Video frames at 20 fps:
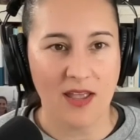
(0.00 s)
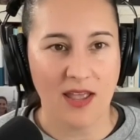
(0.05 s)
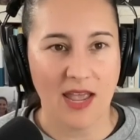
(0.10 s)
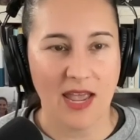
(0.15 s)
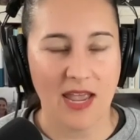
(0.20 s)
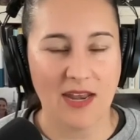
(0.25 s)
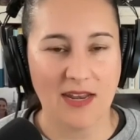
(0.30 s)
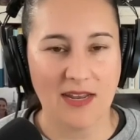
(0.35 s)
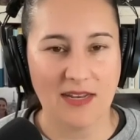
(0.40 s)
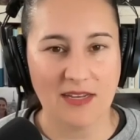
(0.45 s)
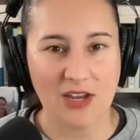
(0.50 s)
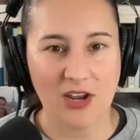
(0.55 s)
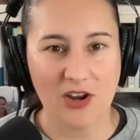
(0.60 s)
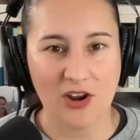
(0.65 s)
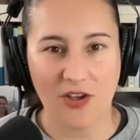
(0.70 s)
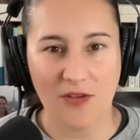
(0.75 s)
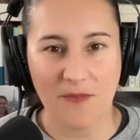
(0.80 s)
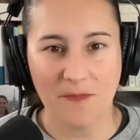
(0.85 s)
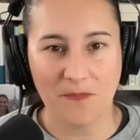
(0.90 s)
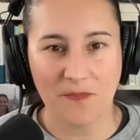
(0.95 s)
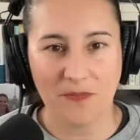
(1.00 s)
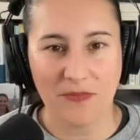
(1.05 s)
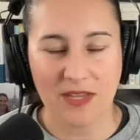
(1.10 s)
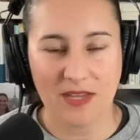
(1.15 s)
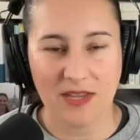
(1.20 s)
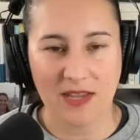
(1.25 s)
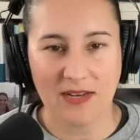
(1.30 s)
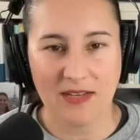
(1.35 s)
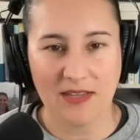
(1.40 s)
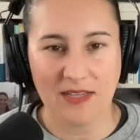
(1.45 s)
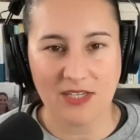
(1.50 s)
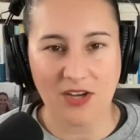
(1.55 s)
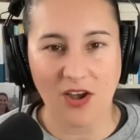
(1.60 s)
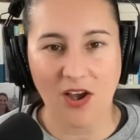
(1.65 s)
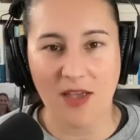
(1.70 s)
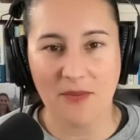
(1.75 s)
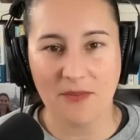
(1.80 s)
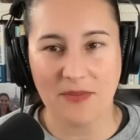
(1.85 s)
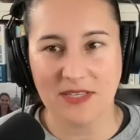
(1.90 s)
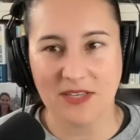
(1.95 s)
and it, you know, and the
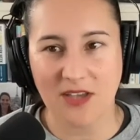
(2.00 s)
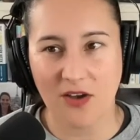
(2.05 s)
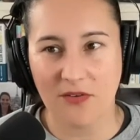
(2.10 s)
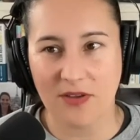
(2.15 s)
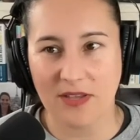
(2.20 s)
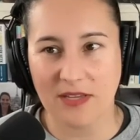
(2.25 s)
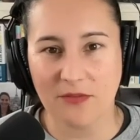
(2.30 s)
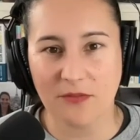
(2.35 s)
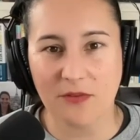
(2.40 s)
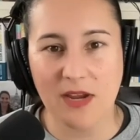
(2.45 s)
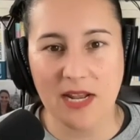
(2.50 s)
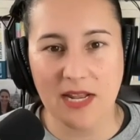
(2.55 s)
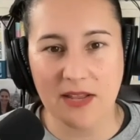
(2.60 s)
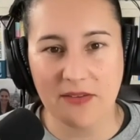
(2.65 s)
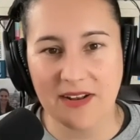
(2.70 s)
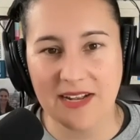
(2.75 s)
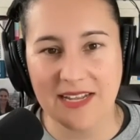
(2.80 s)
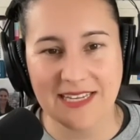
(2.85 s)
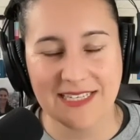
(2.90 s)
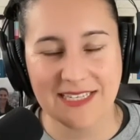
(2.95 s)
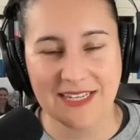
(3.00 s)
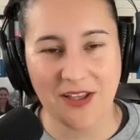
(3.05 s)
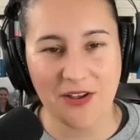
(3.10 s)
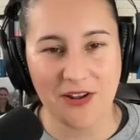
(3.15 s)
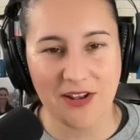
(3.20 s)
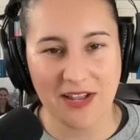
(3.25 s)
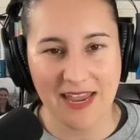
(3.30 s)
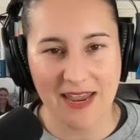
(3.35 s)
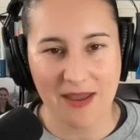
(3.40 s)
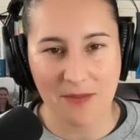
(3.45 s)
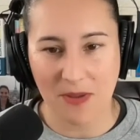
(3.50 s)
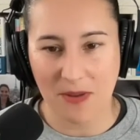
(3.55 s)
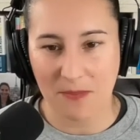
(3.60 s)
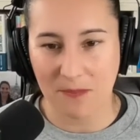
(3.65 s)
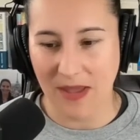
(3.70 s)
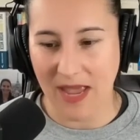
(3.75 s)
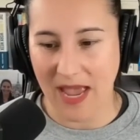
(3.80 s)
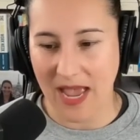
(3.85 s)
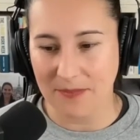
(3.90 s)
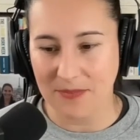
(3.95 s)
time is going really, really slowly. But
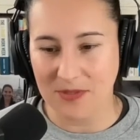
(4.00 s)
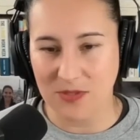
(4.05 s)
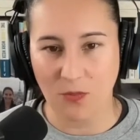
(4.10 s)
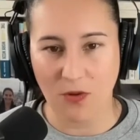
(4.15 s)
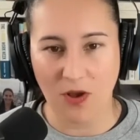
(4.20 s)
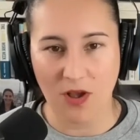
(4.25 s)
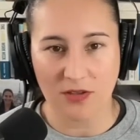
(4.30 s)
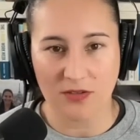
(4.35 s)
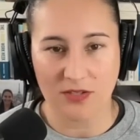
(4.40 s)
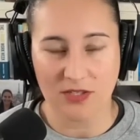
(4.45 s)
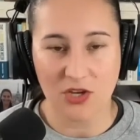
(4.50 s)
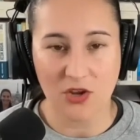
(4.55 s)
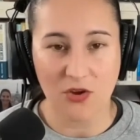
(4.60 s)
perhaps whilst